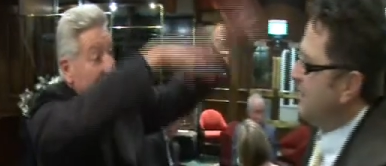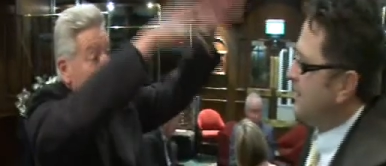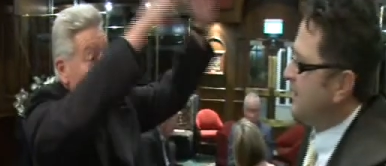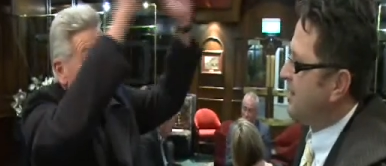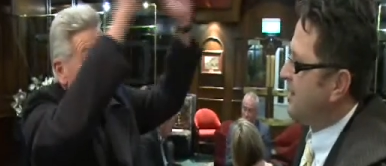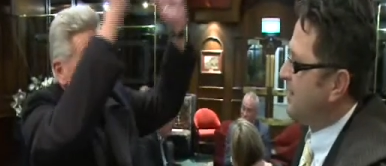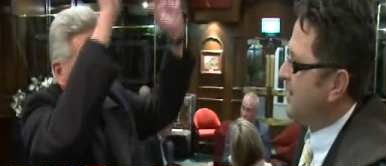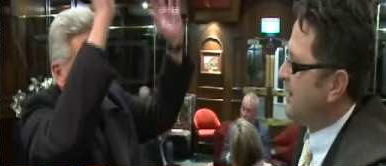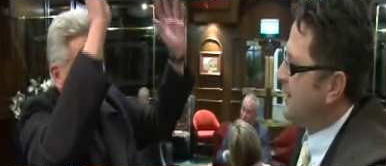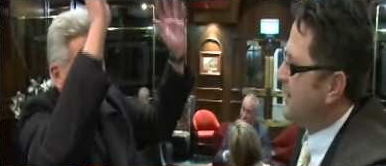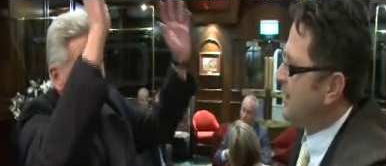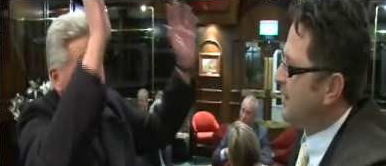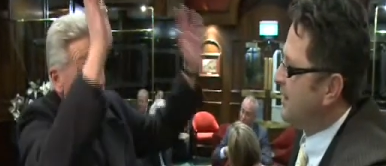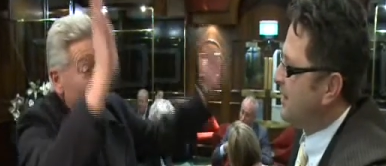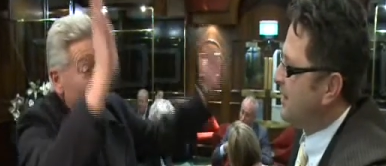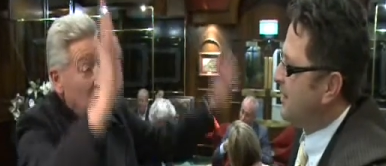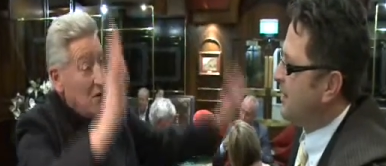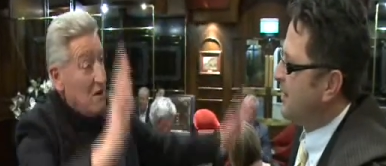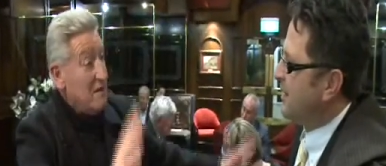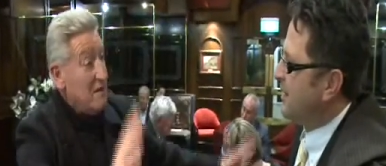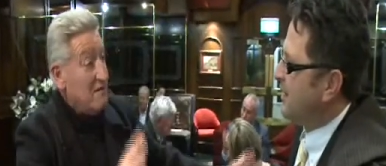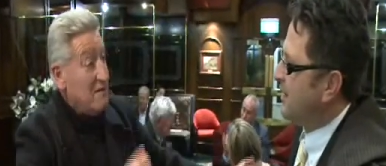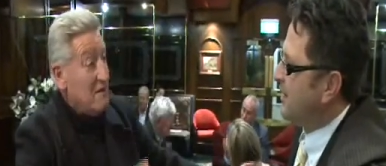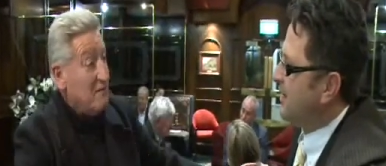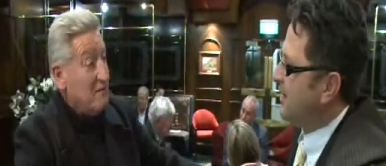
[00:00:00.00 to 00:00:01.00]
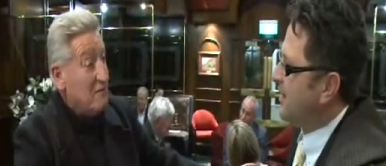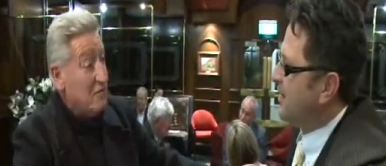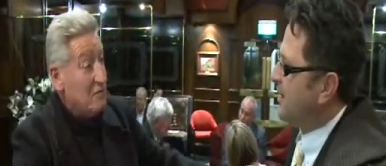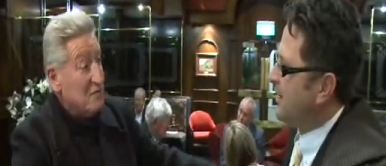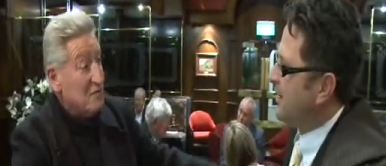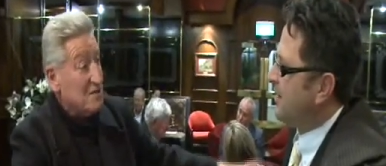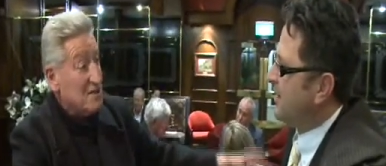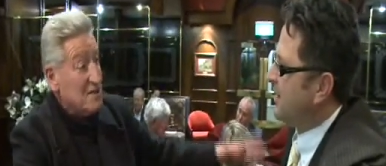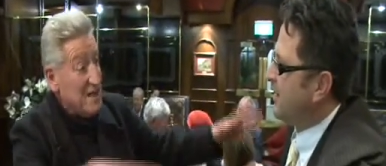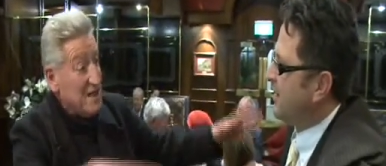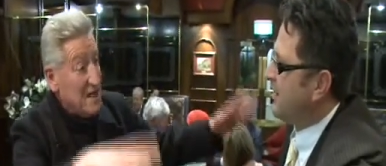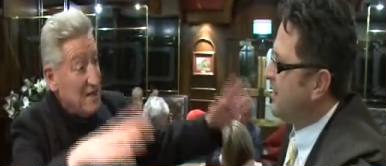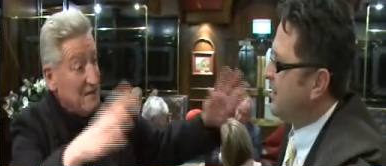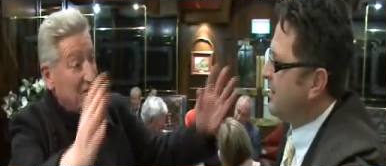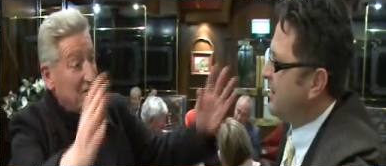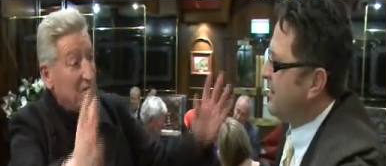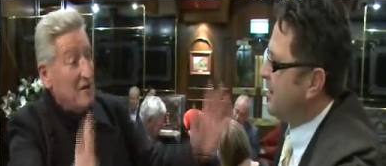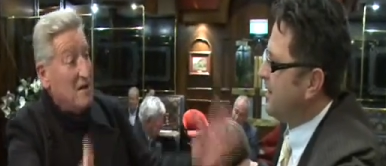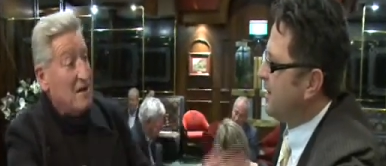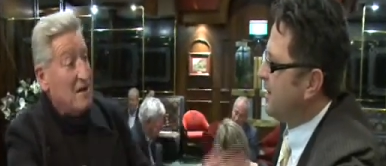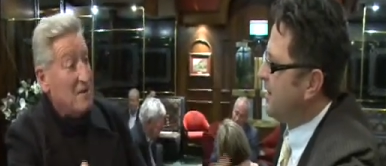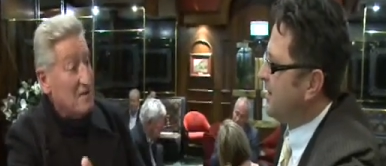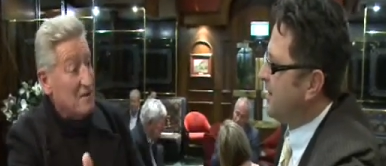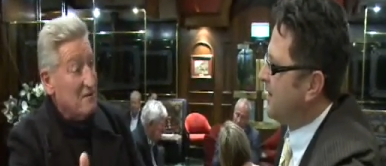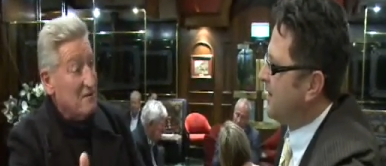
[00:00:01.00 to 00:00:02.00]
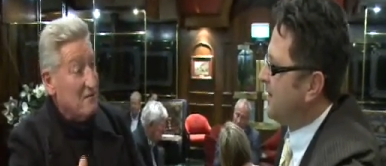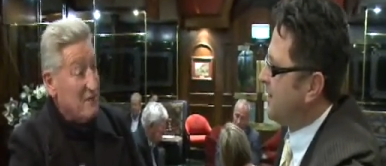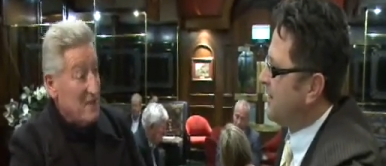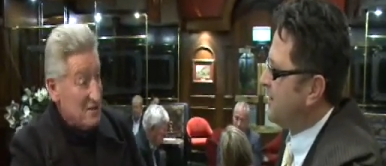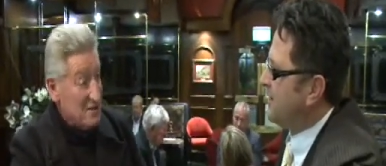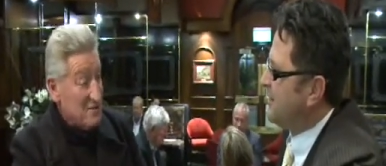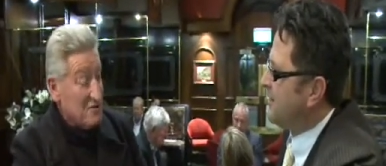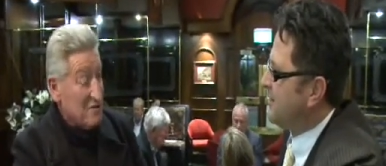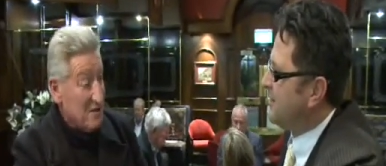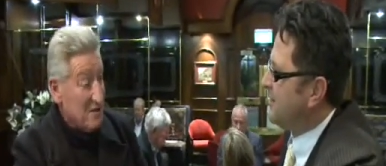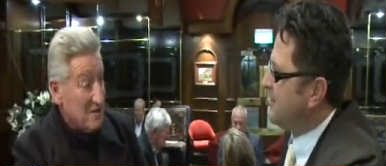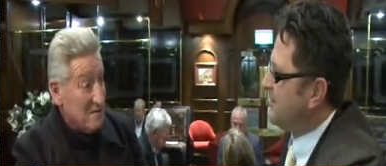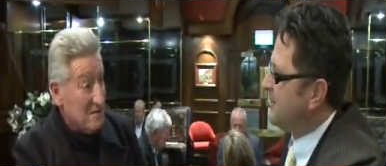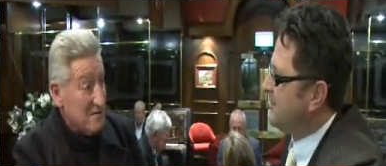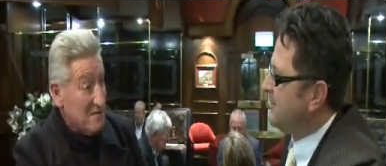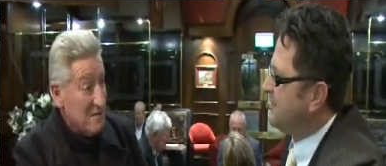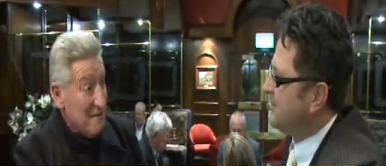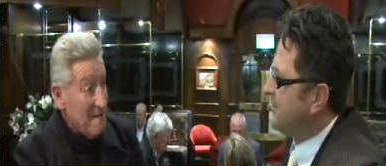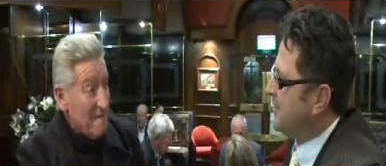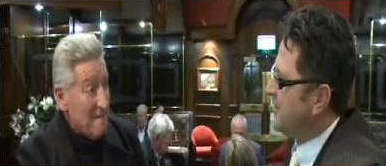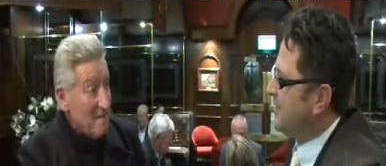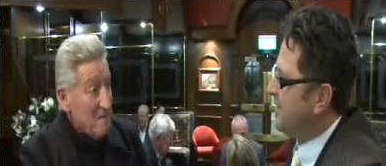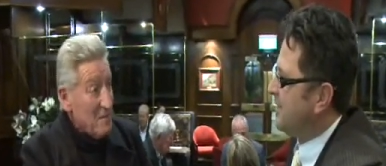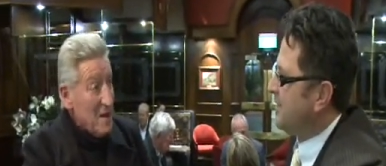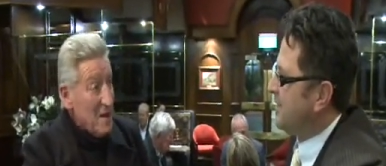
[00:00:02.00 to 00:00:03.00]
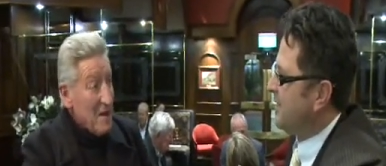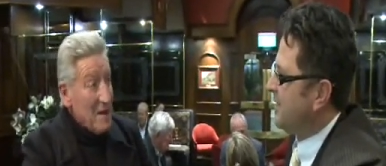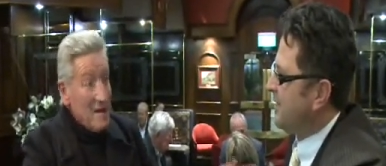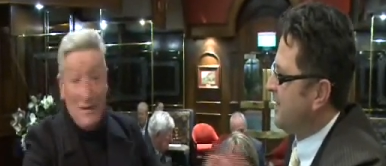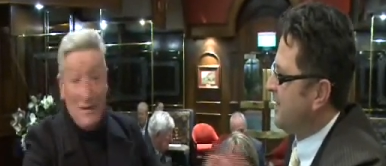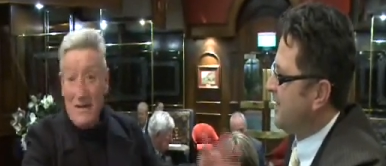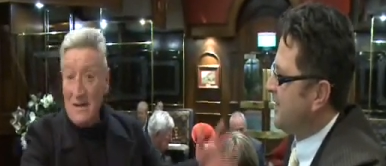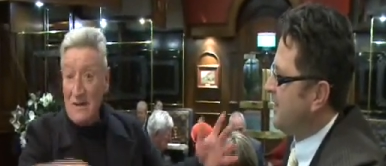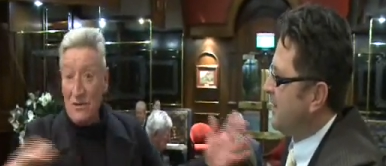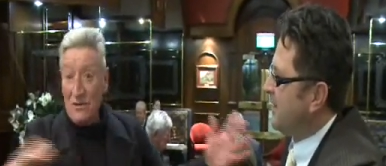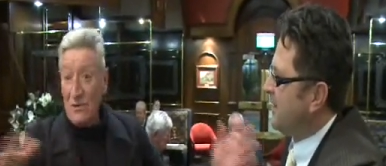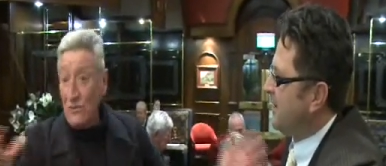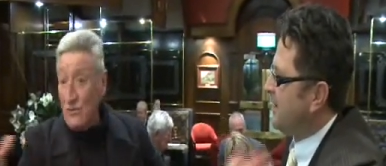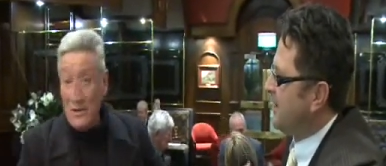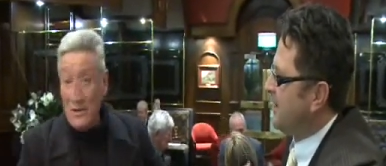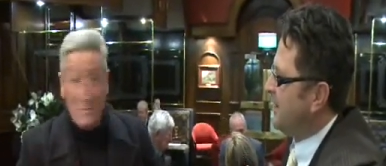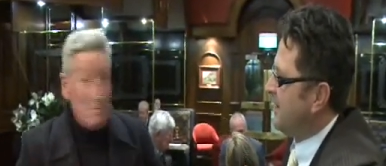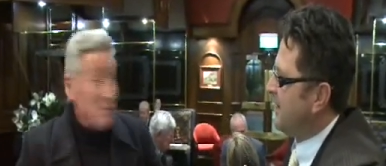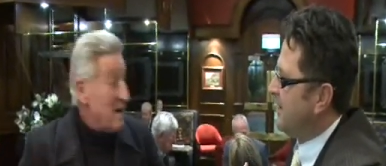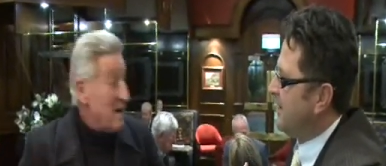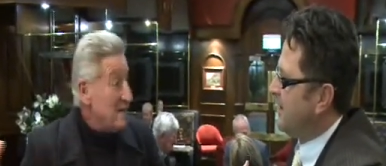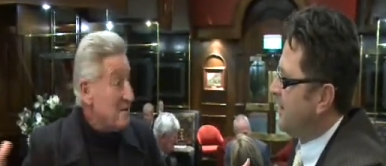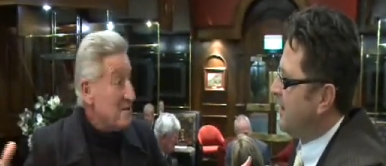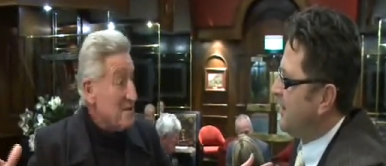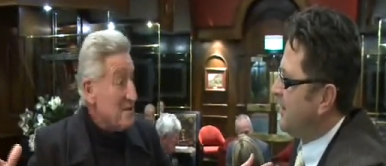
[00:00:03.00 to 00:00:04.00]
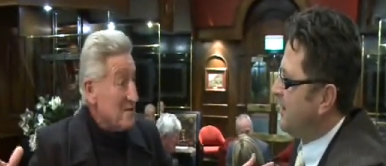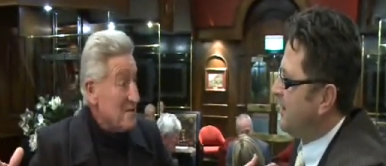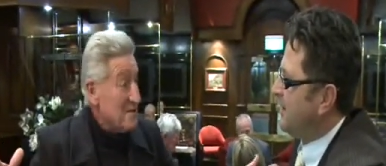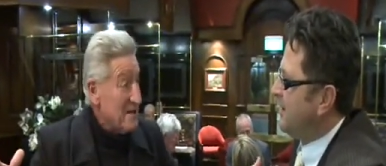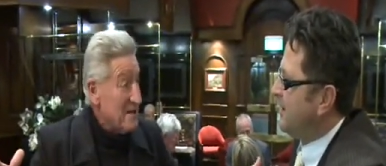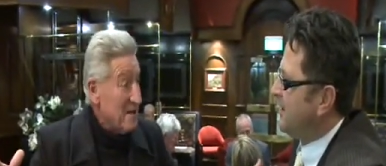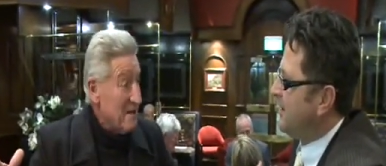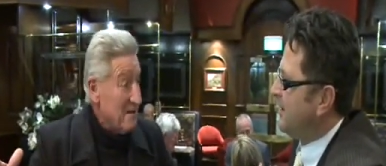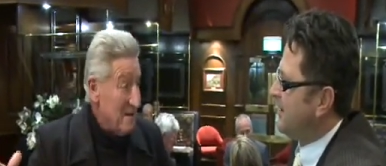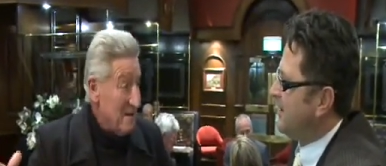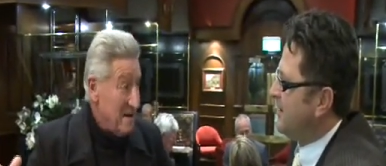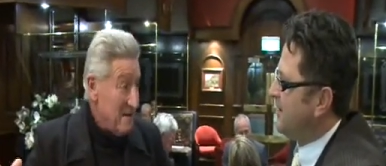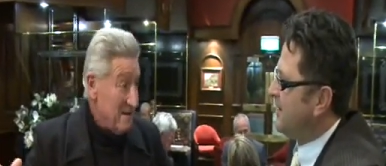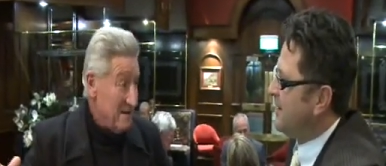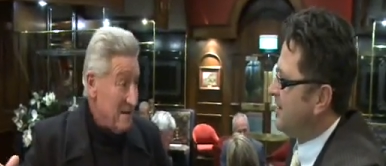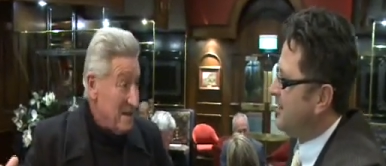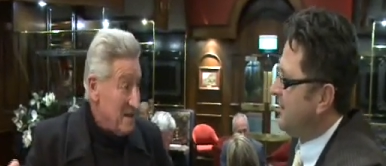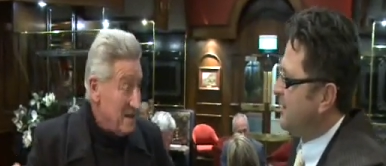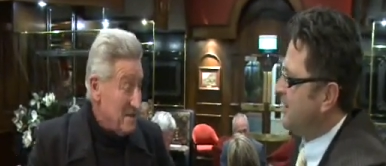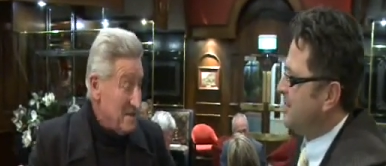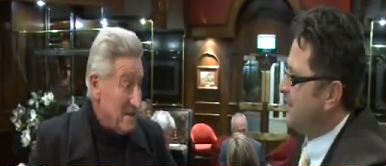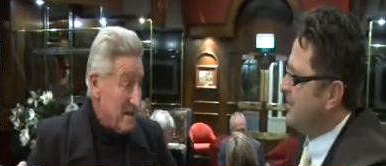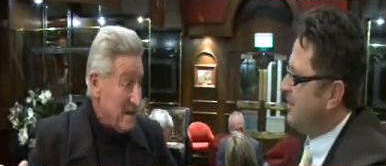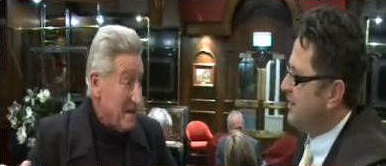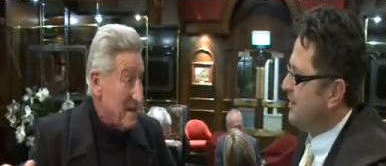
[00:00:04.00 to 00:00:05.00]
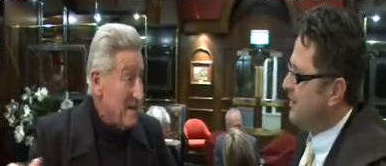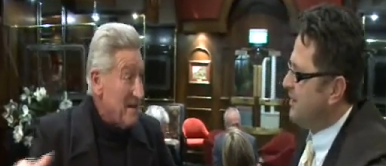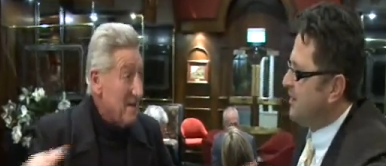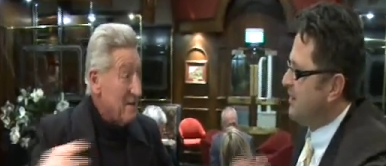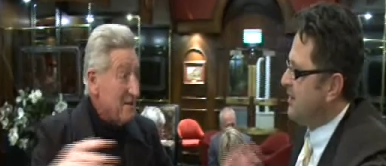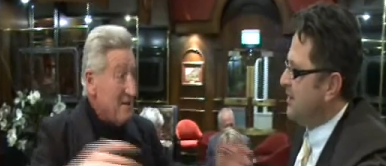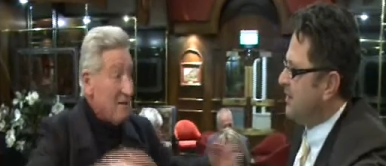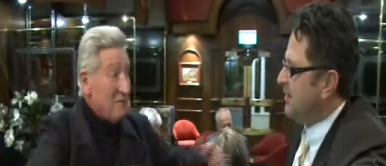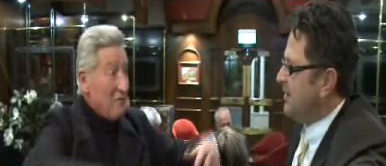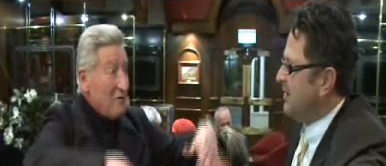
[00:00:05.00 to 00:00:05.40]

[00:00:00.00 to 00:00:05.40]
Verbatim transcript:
Speaker 1: out all over the floor, set fire to the restaurant. With all the punters sitting around eating, the